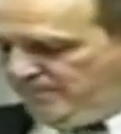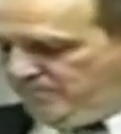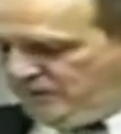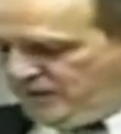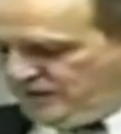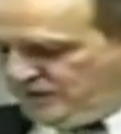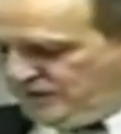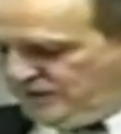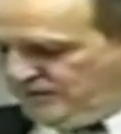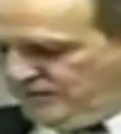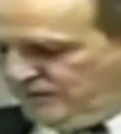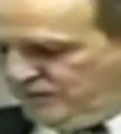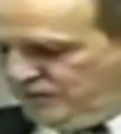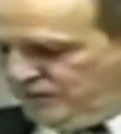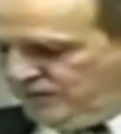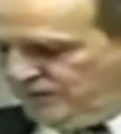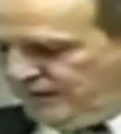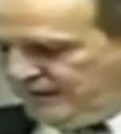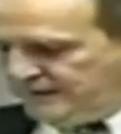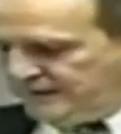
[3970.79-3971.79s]
President
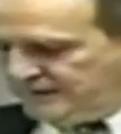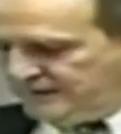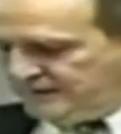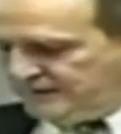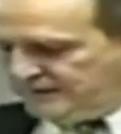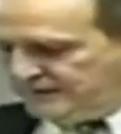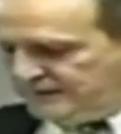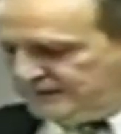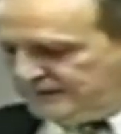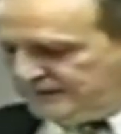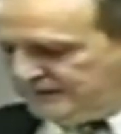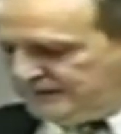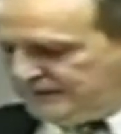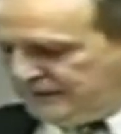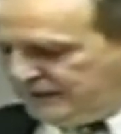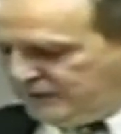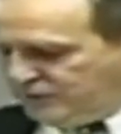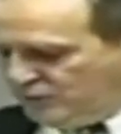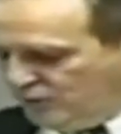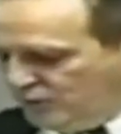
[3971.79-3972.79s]
Roosevelt
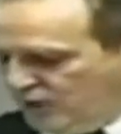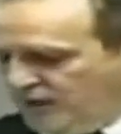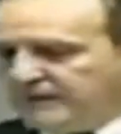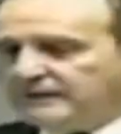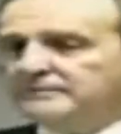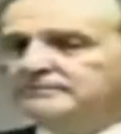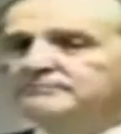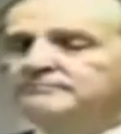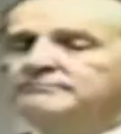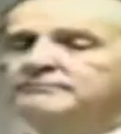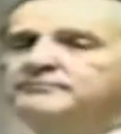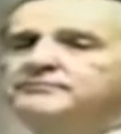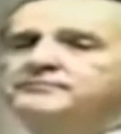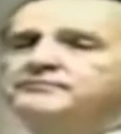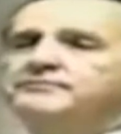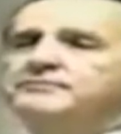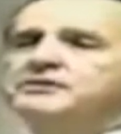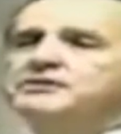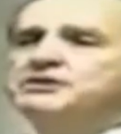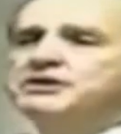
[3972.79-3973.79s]
ignored it,
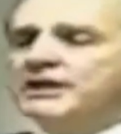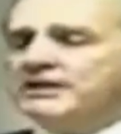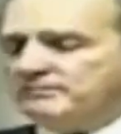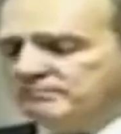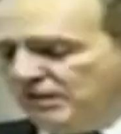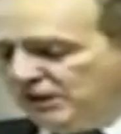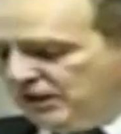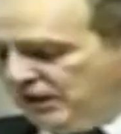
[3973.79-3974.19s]
said